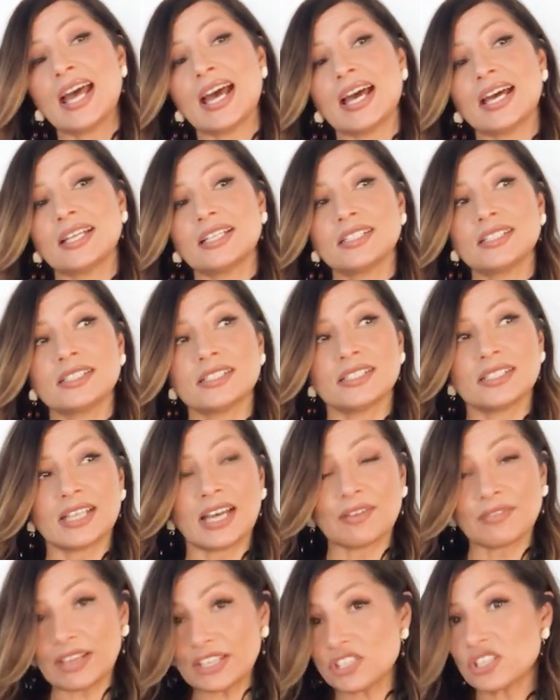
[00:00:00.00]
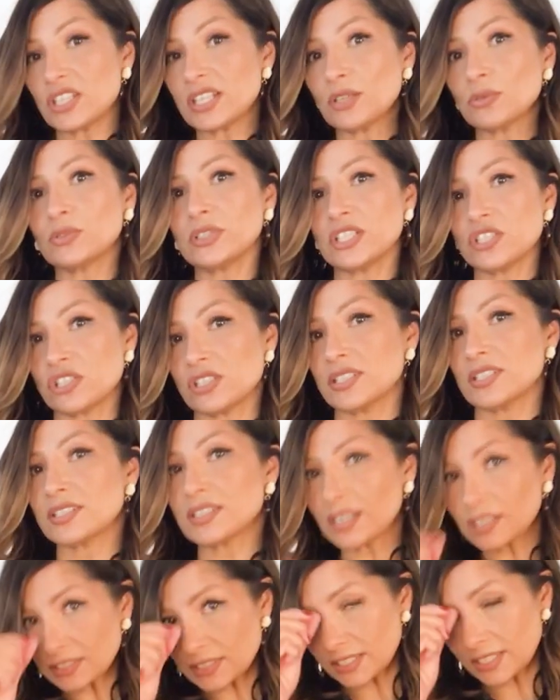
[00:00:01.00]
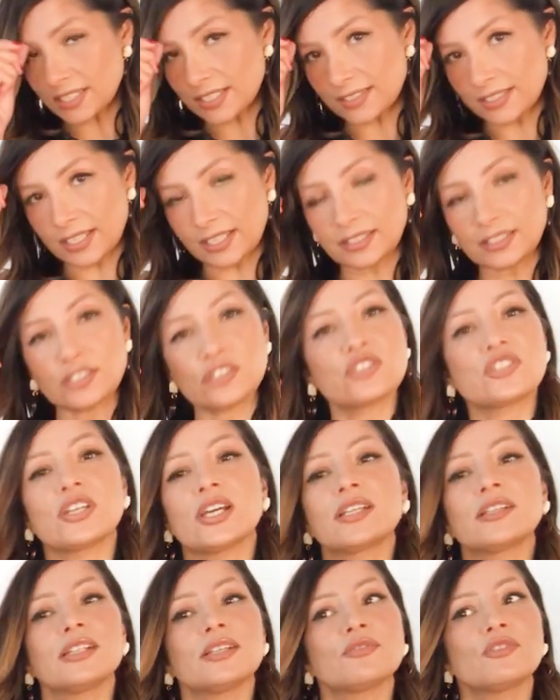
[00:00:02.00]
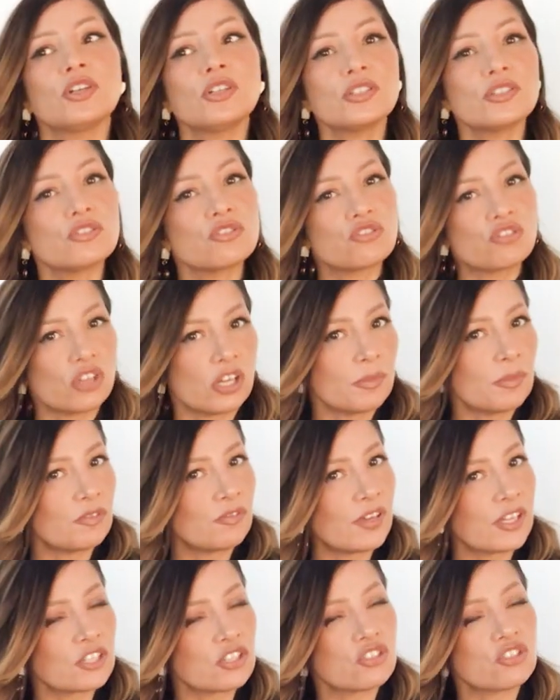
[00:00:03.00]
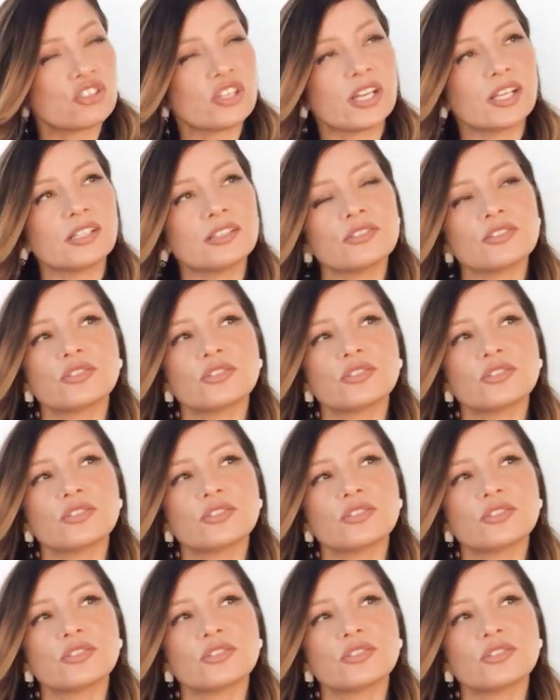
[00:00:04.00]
and I've actually only just started this English channel. I've got a German fashion channel,